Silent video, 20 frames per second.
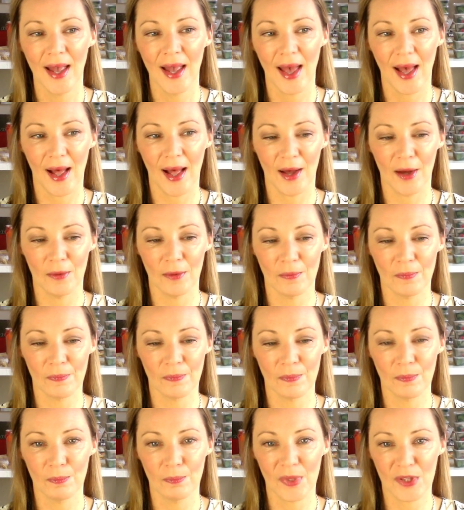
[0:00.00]

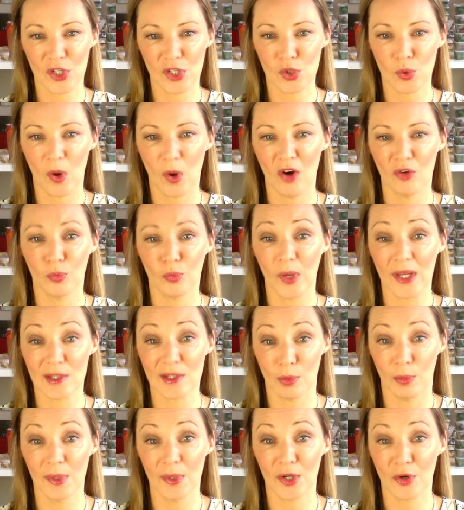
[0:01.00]
But the 12 weeks
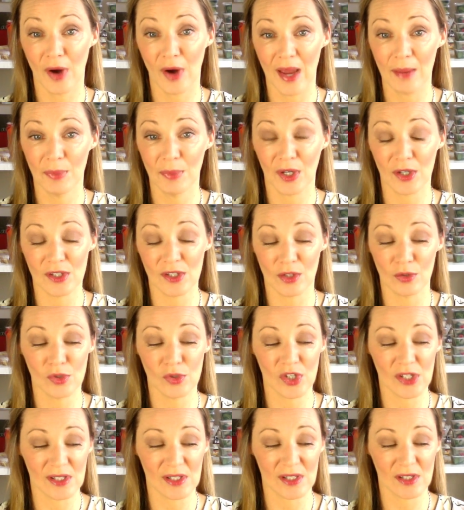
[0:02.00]
will be great because it'll
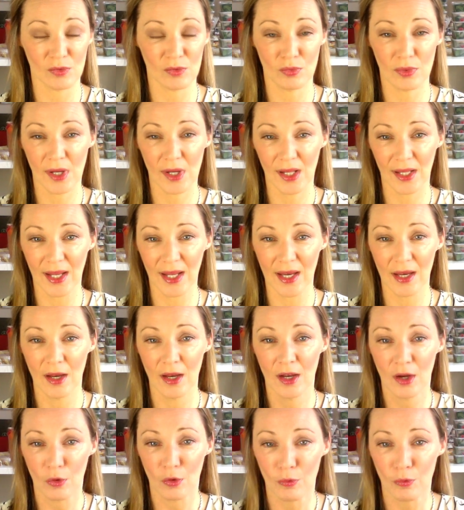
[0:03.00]
just really